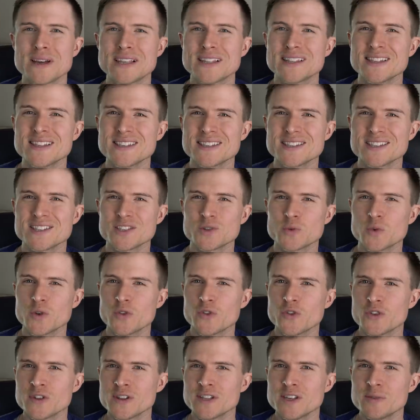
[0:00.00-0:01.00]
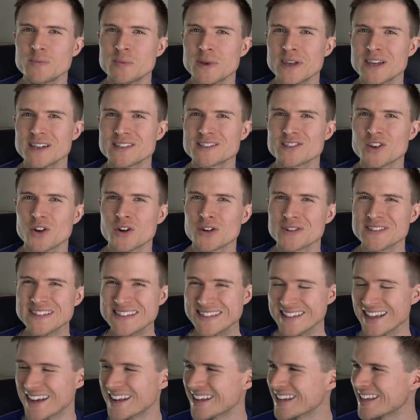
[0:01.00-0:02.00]
list is with Felipe. It's
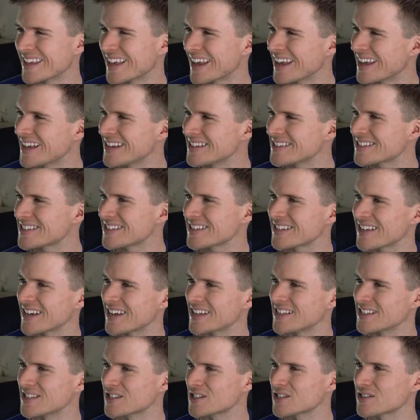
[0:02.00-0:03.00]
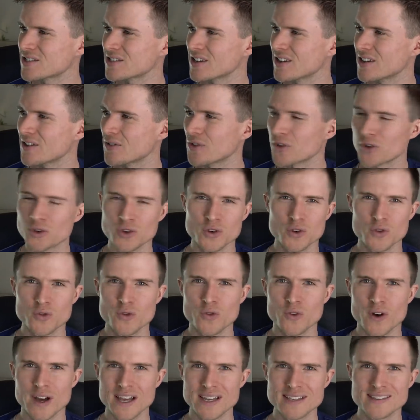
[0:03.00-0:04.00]
called Dedicate, and it's the good
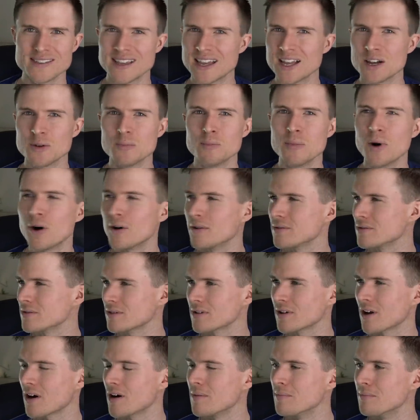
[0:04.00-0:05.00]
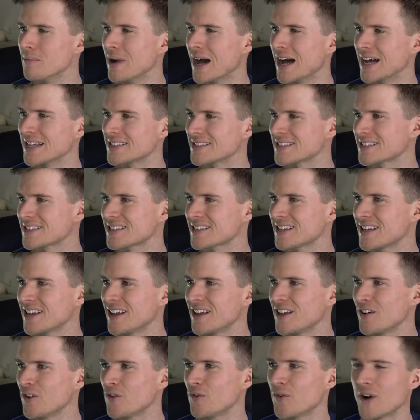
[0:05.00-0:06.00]
fight, El Bon Combat,
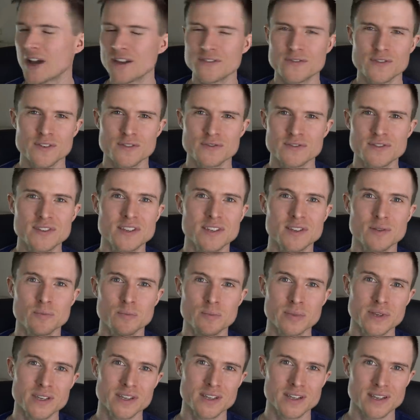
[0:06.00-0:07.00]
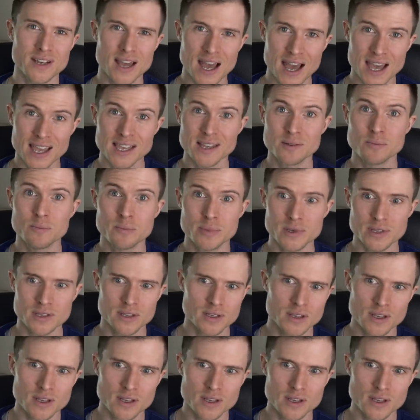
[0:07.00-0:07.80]
515B, 9B.